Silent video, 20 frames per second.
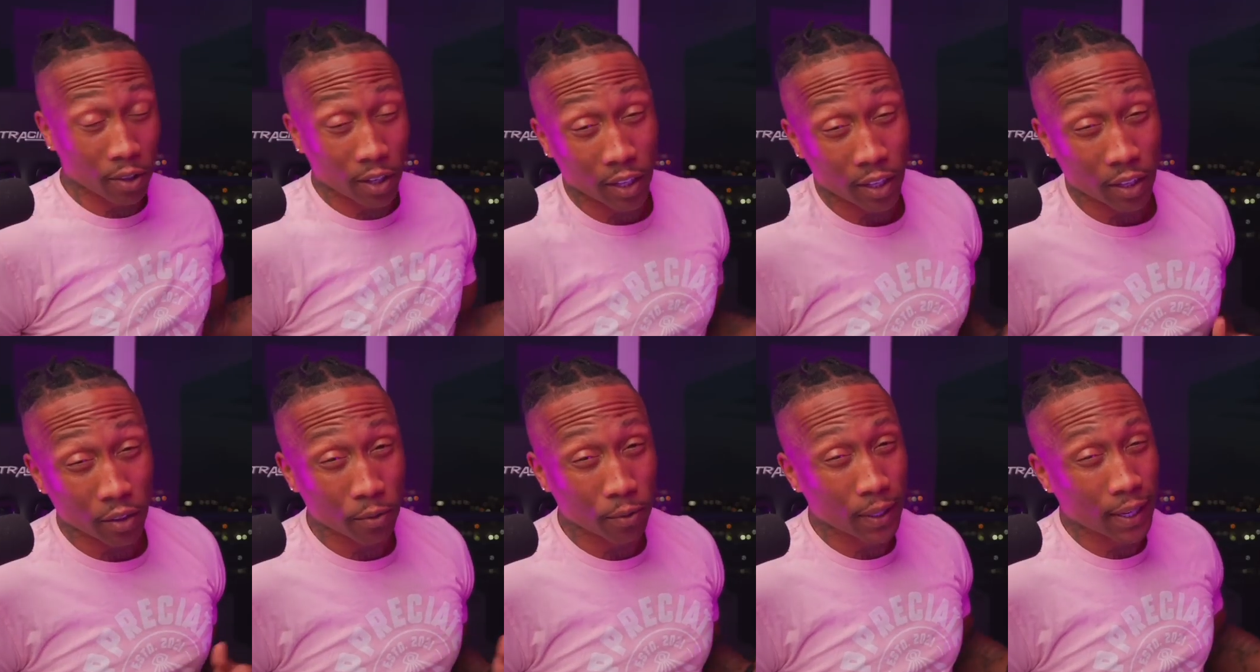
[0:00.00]

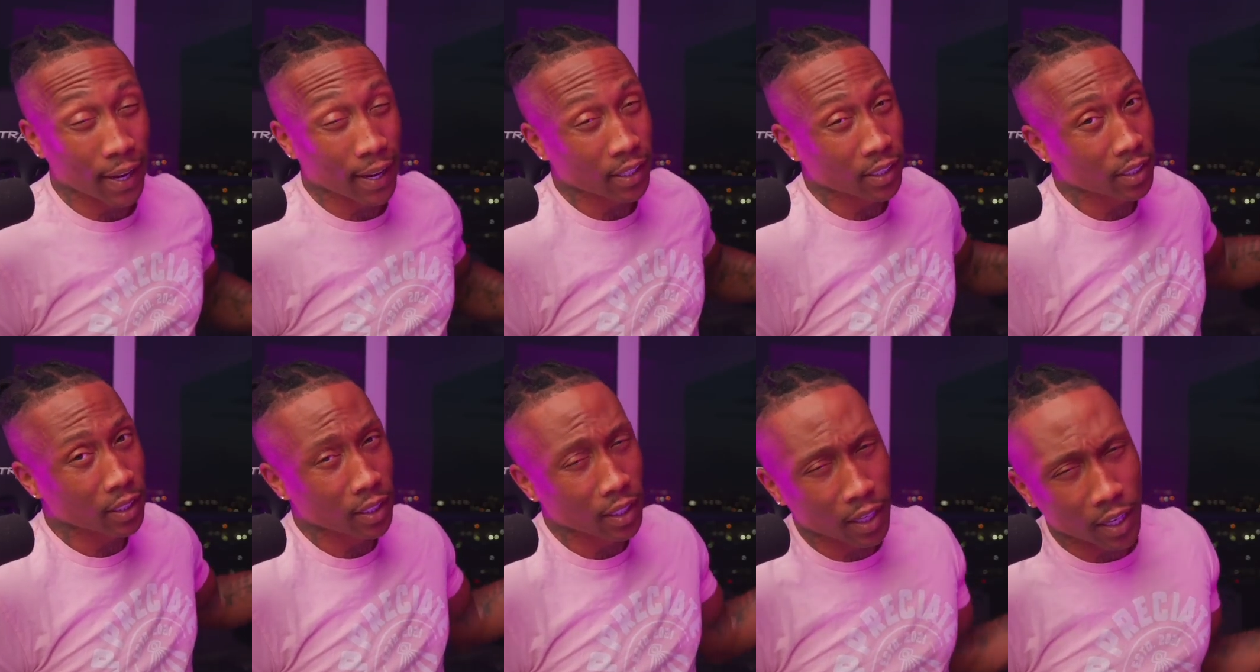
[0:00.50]
another
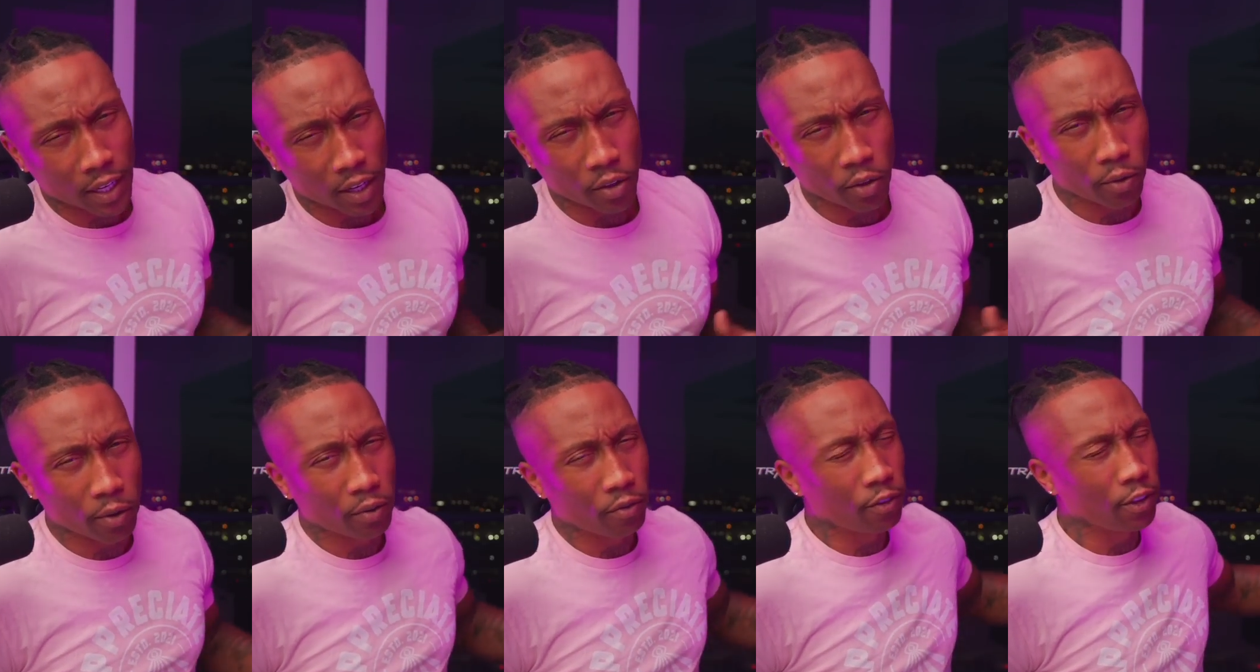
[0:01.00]
reaction,
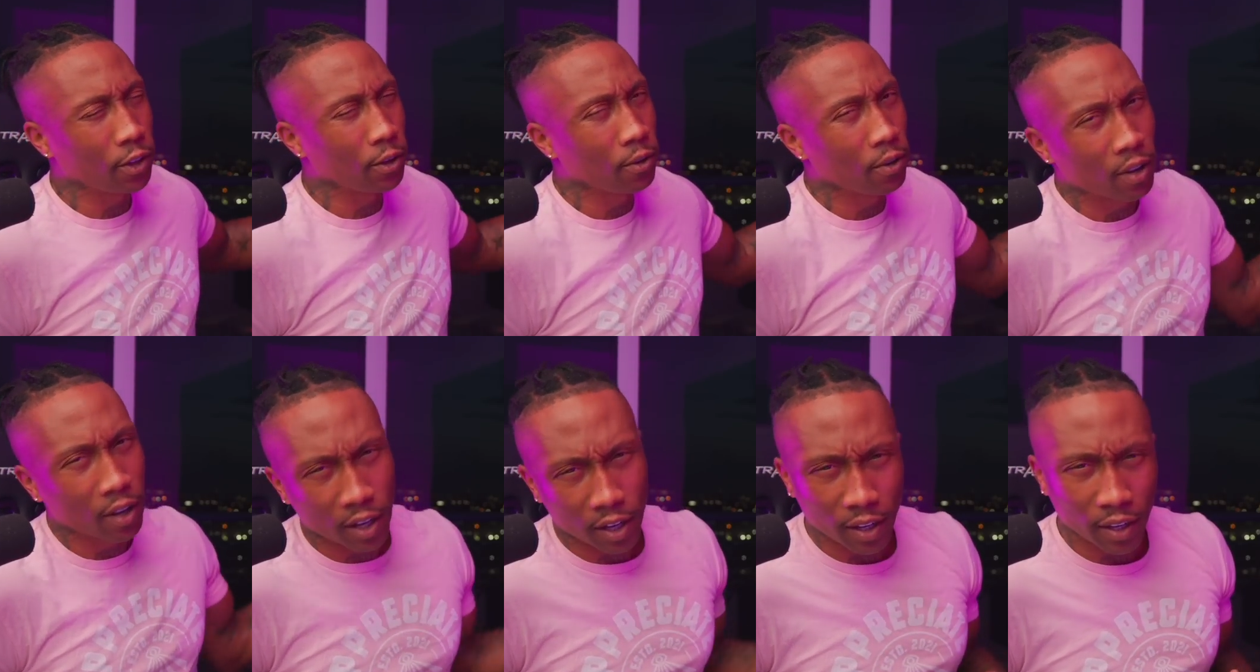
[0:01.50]
another review,
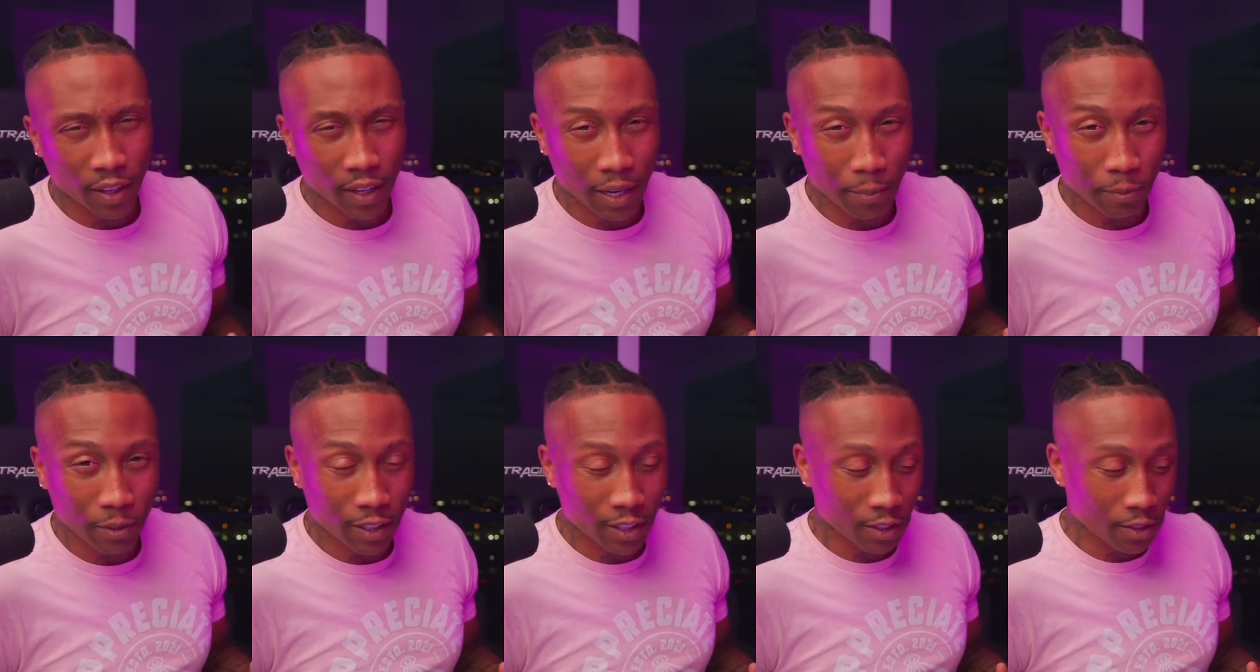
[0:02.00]
another
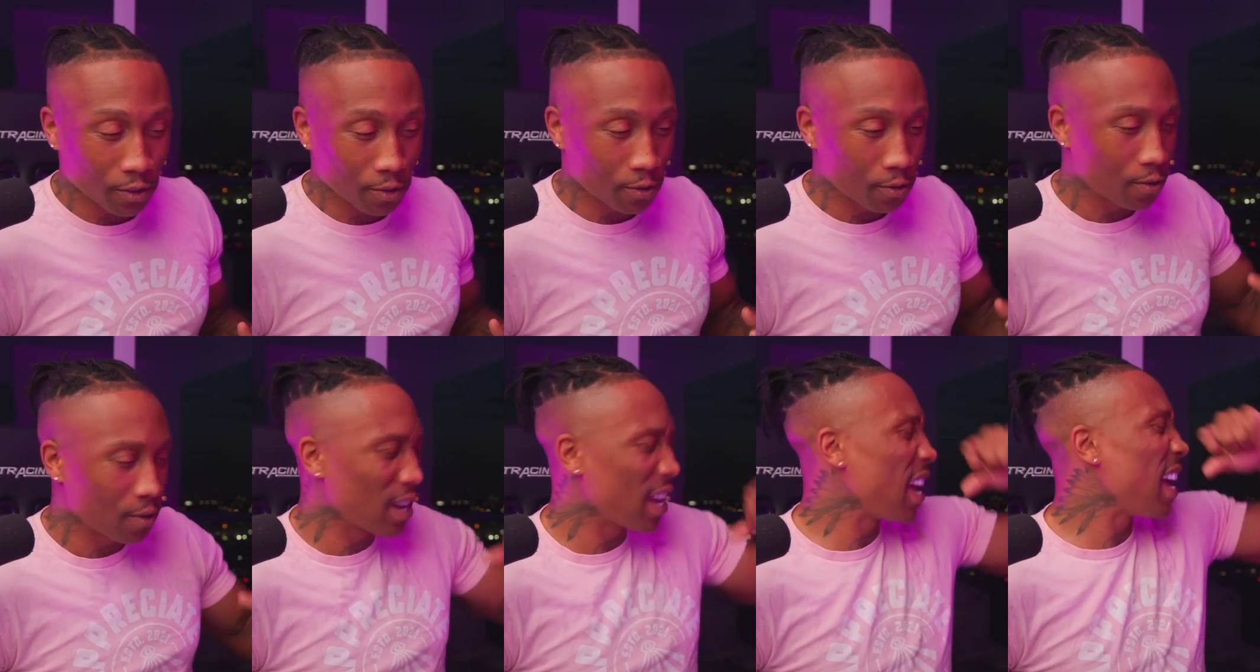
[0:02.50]

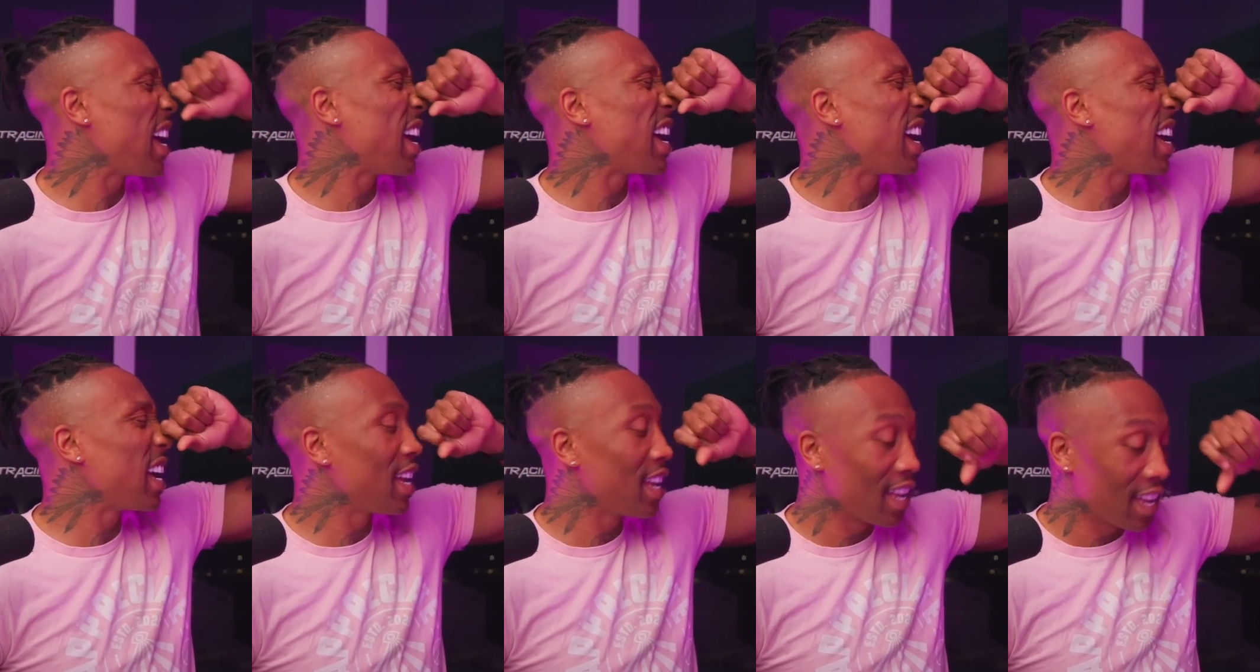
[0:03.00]
episode.
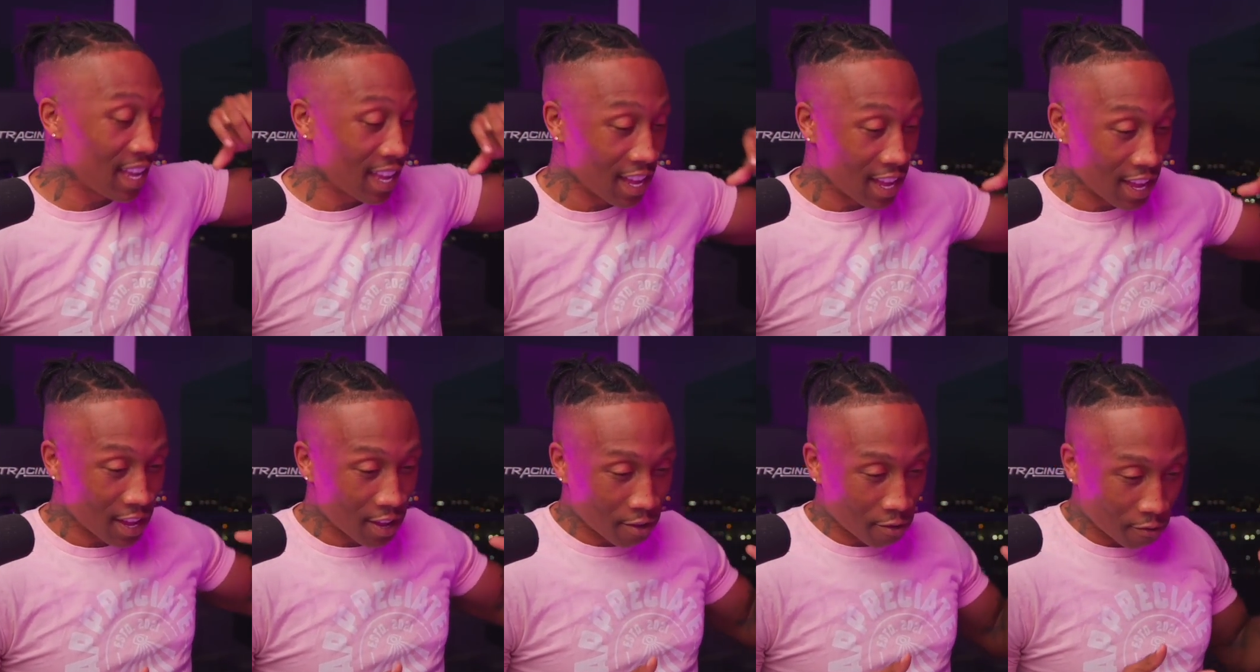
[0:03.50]
Hey,
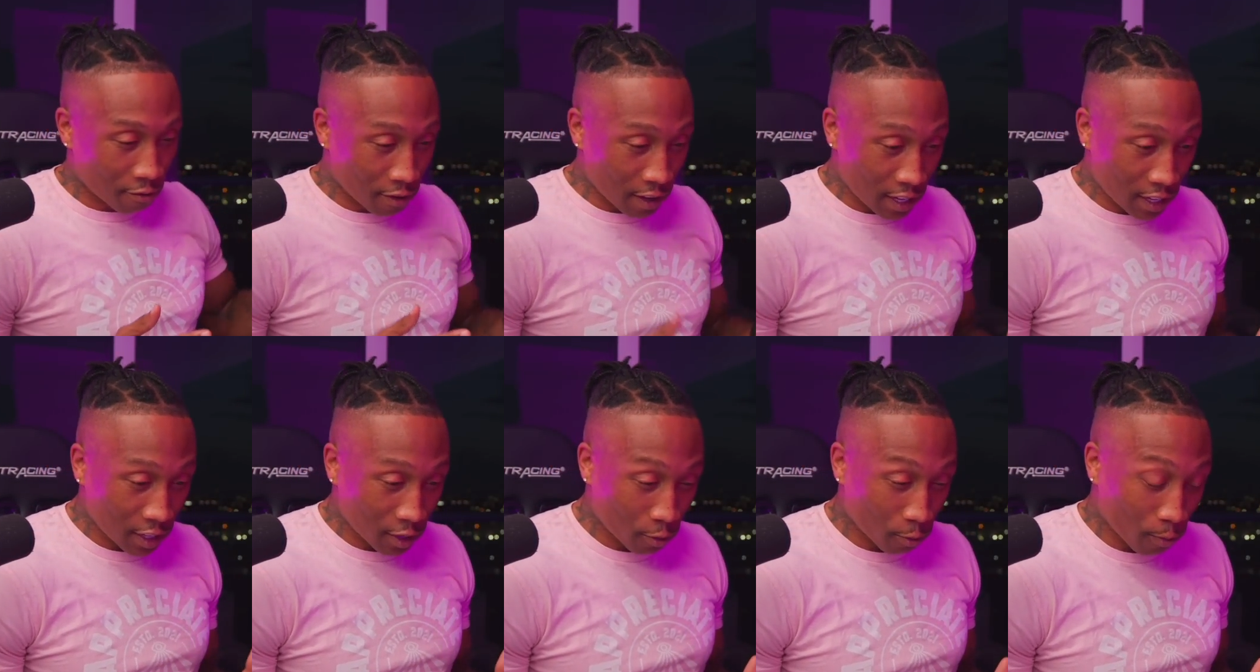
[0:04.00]

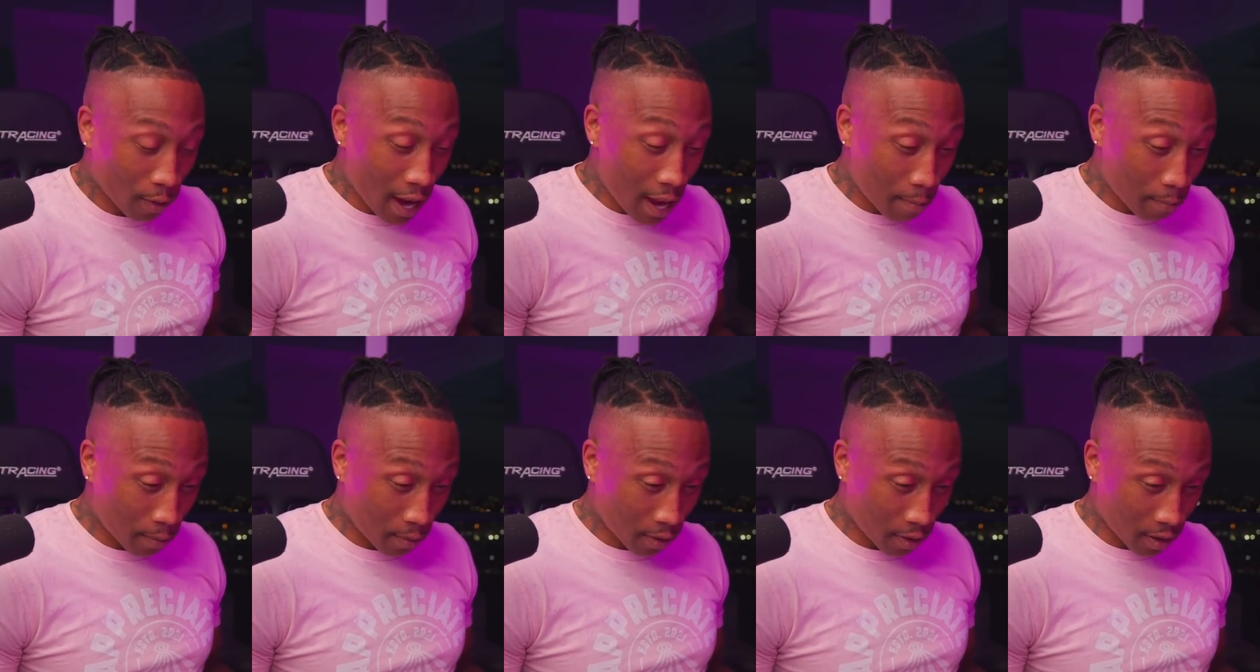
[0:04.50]
Fendi Da
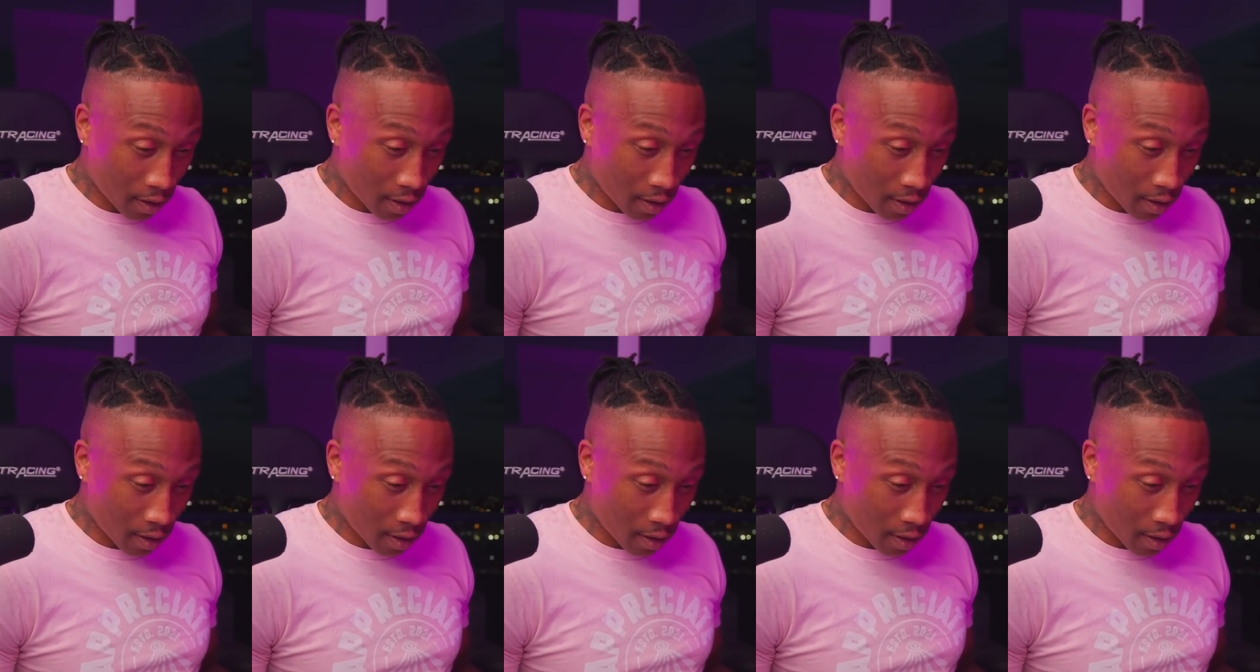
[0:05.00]
Rappa,